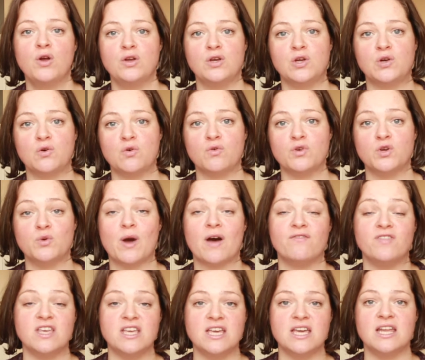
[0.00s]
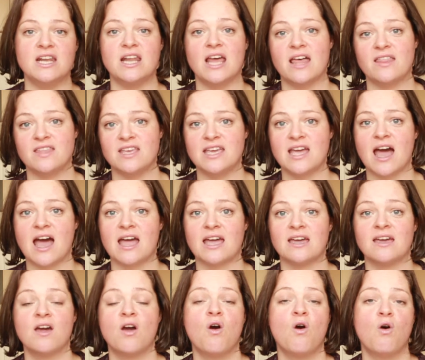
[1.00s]
You have the yin and the
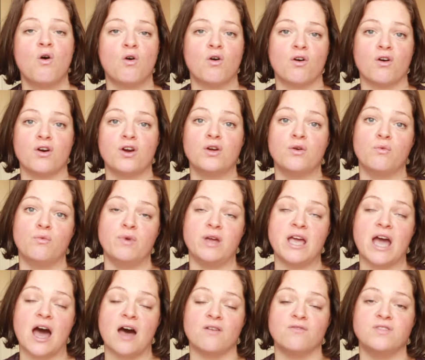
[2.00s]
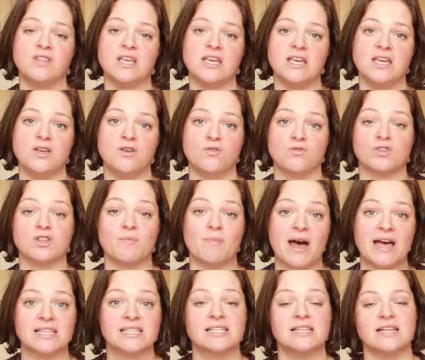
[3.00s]
yang, or we have the
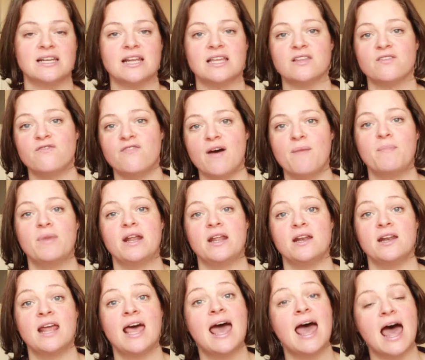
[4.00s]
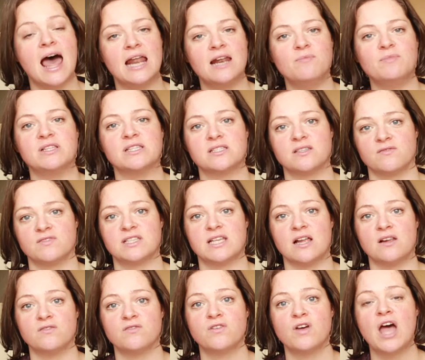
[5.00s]
masculine and the feminine elements of
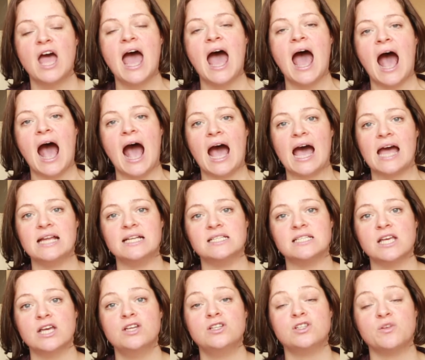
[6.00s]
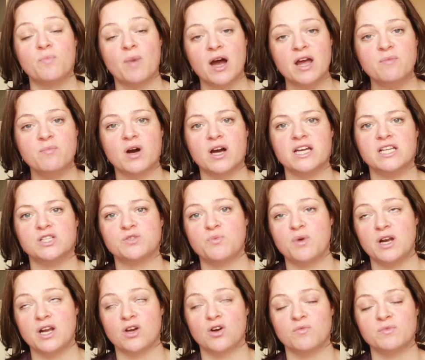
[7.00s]
self. And to my mind,
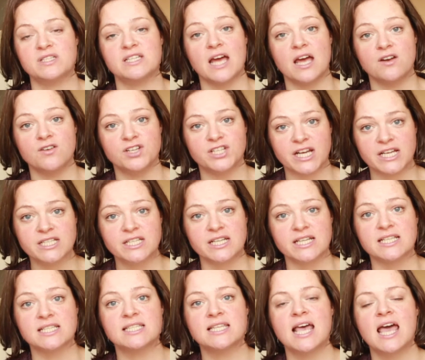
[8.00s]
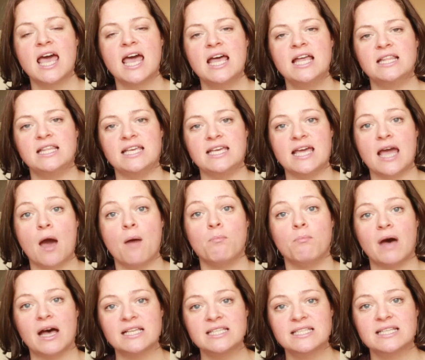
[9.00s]
when it comes to energetics, the
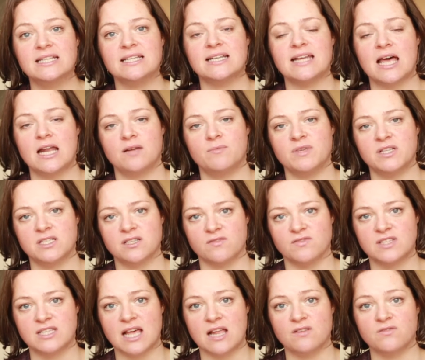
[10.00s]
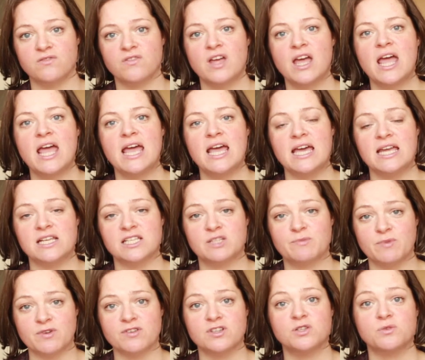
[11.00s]
masculine element of self in a
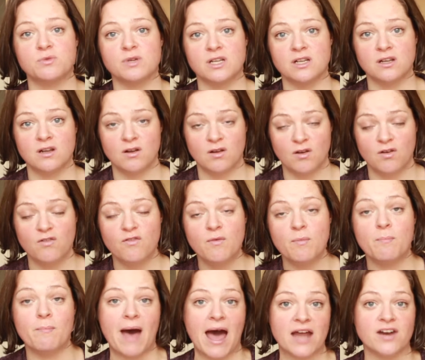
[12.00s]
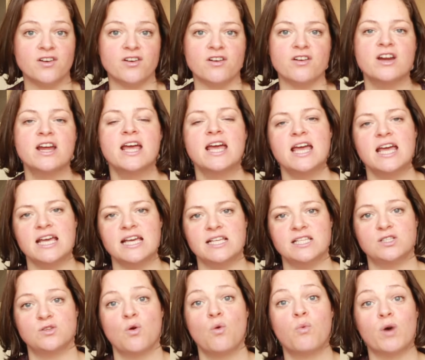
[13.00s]
spiritual manner
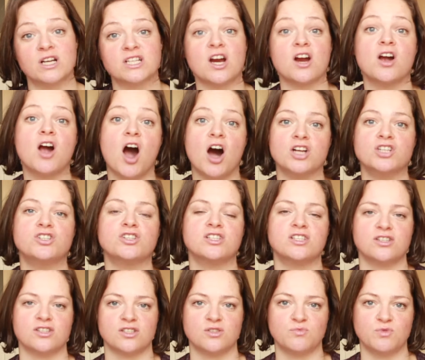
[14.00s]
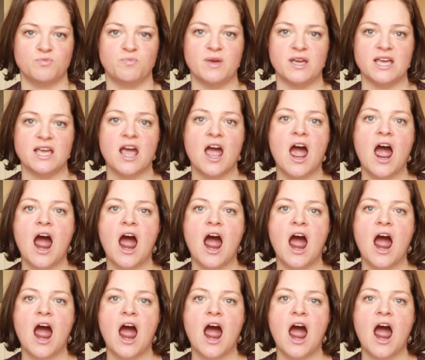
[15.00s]
is what our consciousness would be.